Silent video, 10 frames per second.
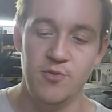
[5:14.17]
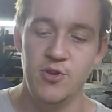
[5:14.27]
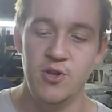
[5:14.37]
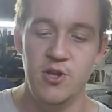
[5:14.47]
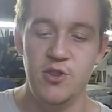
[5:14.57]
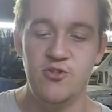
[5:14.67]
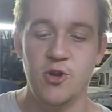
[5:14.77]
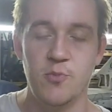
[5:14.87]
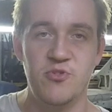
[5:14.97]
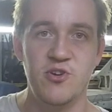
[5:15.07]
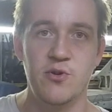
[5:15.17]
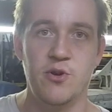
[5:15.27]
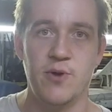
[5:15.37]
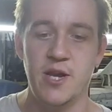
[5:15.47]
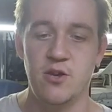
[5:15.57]
and the top's still a
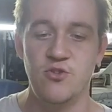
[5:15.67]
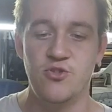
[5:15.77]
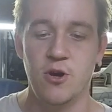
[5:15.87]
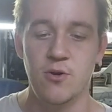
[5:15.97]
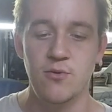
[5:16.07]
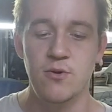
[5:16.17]
great control